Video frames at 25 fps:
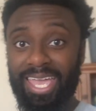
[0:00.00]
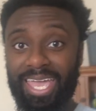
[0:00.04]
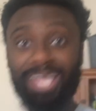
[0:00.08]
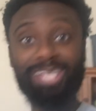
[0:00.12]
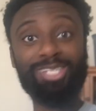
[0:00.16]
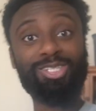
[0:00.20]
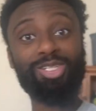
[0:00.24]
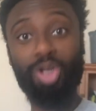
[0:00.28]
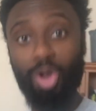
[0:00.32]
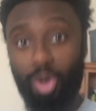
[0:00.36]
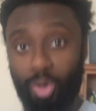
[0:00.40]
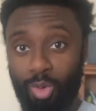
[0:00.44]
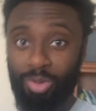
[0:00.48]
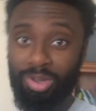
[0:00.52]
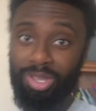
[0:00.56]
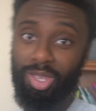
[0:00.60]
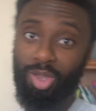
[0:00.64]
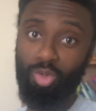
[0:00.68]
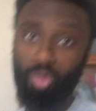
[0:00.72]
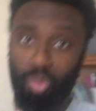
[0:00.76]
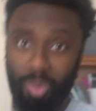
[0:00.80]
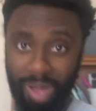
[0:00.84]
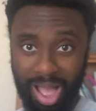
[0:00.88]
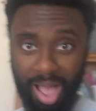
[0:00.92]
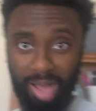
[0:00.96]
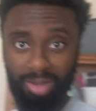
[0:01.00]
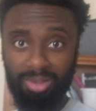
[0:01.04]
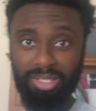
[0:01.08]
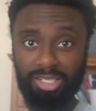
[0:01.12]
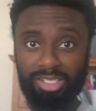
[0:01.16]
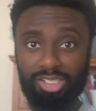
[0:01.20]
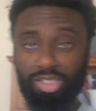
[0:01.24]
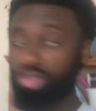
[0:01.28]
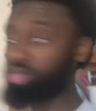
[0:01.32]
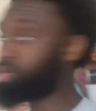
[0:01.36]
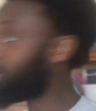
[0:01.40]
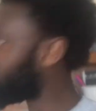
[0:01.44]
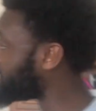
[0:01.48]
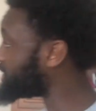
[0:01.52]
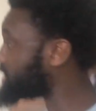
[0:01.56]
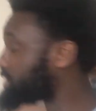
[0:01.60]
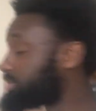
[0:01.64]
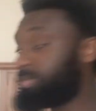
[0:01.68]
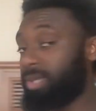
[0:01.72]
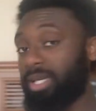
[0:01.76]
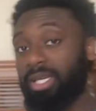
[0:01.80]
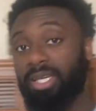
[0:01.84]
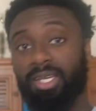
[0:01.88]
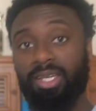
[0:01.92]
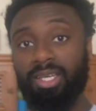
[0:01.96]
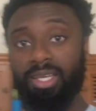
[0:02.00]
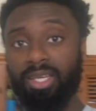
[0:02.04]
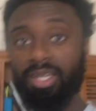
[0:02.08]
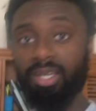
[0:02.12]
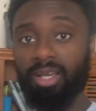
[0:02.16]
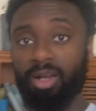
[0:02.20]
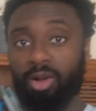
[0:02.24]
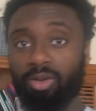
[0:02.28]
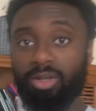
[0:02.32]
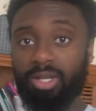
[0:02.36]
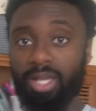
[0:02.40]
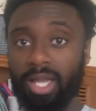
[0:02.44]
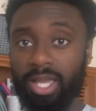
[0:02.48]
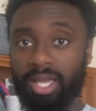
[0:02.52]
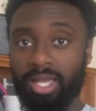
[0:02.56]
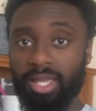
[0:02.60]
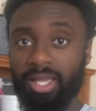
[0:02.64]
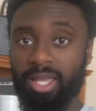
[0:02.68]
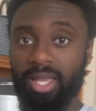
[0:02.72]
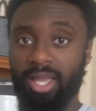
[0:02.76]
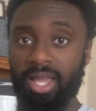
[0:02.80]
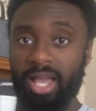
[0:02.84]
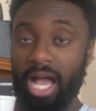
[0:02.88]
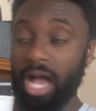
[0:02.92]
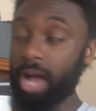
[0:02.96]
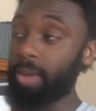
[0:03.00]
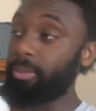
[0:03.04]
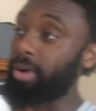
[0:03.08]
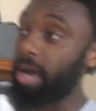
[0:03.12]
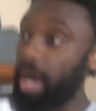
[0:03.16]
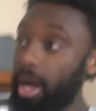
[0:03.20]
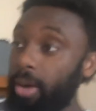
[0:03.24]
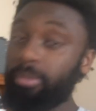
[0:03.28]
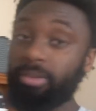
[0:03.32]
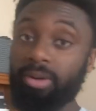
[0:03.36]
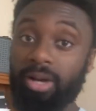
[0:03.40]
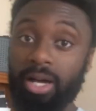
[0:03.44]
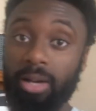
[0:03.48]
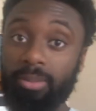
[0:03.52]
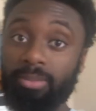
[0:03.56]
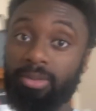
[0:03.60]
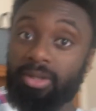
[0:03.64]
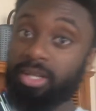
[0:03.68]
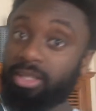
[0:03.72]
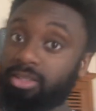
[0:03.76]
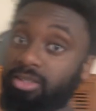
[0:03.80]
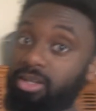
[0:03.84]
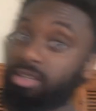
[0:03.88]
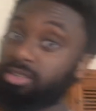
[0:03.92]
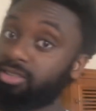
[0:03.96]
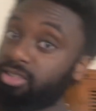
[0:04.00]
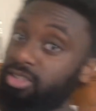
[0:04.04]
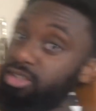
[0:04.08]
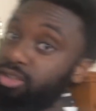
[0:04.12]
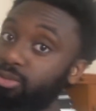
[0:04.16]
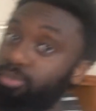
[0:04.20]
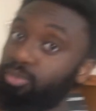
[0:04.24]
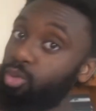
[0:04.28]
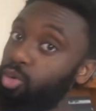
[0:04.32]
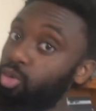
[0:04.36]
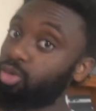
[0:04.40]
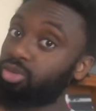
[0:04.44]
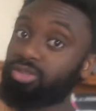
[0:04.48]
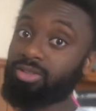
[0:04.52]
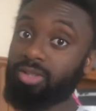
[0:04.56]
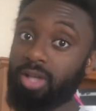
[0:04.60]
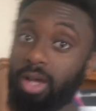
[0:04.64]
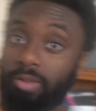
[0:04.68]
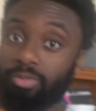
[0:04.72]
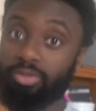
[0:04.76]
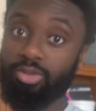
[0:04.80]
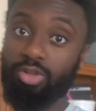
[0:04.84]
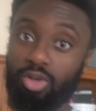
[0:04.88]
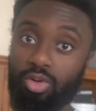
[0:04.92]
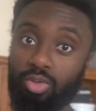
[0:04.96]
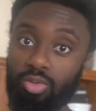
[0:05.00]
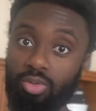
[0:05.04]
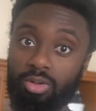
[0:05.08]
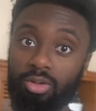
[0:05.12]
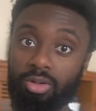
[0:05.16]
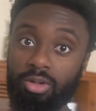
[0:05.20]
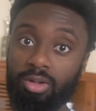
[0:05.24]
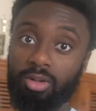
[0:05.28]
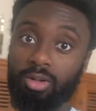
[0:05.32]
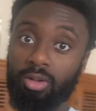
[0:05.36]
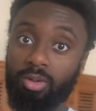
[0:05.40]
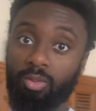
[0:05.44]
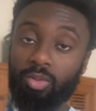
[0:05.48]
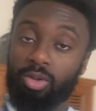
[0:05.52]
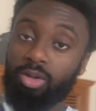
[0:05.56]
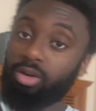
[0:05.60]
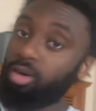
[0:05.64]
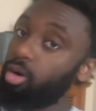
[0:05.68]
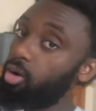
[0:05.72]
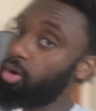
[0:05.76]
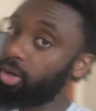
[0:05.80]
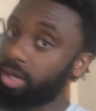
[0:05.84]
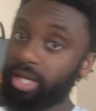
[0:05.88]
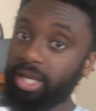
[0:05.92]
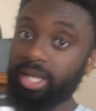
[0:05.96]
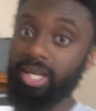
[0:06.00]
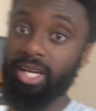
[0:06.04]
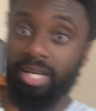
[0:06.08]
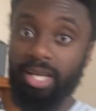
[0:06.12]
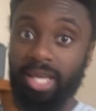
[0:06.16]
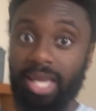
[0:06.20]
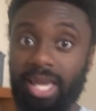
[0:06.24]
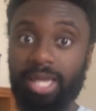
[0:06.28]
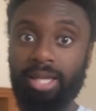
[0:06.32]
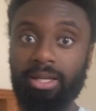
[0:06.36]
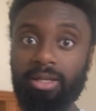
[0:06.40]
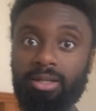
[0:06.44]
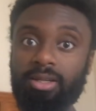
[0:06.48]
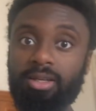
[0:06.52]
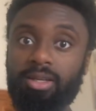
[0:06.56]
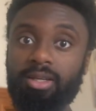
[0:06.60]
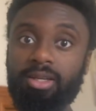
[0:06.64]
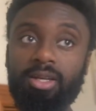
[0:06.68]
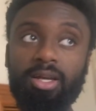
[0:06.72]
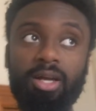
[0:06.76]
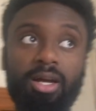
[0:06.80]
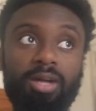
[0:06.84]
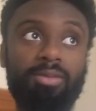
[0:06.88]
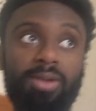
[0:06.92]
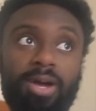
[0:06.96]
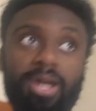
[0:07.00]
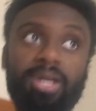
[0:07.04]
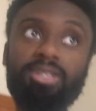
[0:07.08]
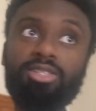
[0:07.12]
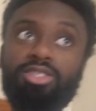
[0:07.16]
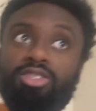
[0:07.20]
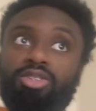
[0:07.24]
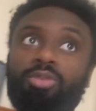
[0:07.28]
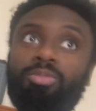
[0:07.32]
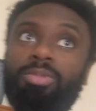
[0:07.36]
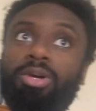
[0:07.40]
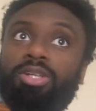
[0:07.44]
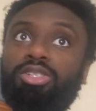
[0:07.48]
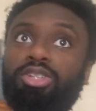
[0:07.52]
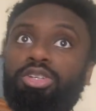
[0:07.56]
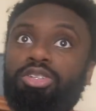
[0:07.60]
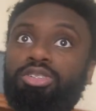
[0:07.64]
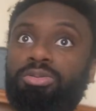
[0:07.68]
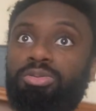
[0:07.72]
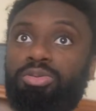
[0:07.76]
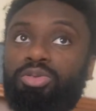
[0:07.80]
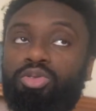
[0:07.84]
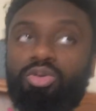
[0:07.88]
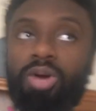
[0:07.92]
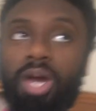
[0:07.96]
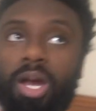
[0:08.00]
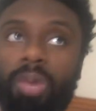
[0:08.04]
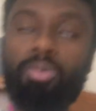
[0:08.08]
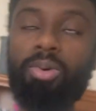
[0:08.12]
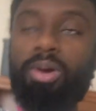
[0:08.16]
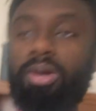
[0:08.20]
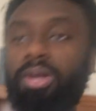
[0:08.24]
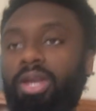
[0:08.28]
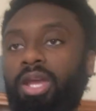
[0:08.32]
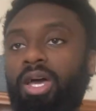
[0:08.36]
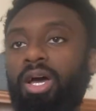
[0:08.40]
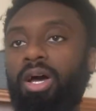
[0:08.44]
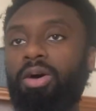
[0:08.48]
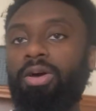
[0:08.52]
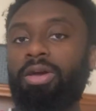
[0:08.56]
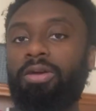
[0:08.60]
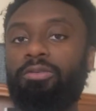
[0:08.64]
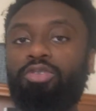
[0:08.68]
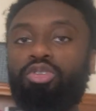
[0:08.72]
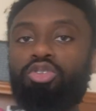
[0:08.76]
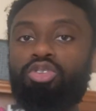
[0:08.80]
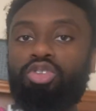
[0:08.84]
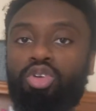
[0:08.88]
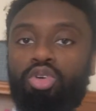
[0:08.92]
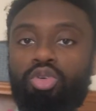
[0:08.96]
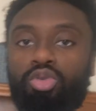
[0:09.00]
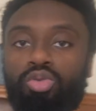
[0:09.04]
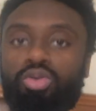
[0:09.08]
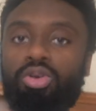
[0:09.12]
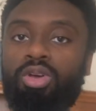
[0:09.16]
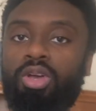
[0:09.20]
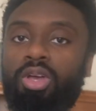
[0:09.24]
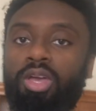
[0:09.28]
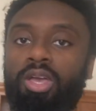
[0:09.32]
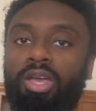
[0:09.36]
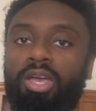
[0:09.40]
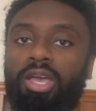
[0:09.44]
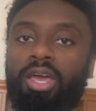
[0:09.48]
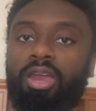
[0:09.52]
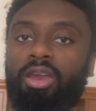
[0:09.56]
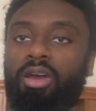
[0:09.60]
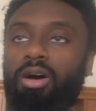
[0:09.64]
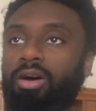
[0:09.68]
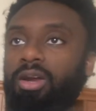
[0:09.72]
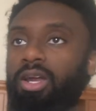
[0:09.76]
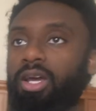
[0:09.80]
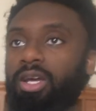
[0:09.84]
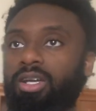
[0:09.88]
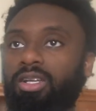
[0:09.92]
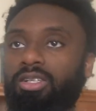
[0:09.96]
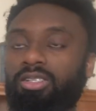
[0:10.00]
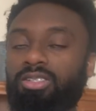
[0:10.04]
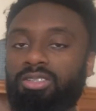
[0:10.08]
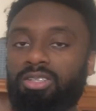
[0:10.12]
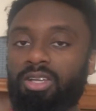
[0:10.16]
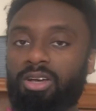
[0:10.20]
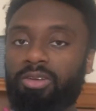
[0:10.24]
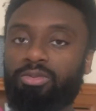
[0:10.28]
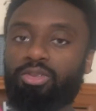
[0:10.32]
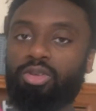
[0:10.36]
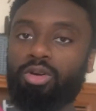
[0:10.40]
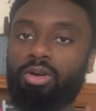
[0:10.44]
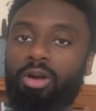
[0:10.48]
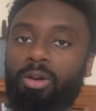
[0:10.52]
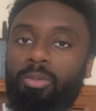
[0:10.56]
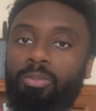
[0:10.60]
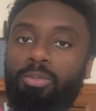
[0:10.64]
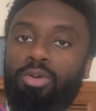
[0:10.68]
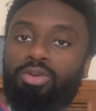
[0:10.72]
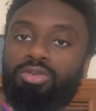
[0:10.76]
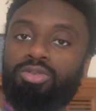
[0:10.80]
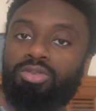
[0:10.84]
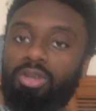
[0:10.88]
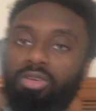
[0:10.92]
It's gonna get wild, trust me. Okay? I'm going to I'm I'm gonna let y'all see some more stuff too. we gonna get it in. Alright, so make sure you subscribe right now if you're new and all that good stuff. Turn on post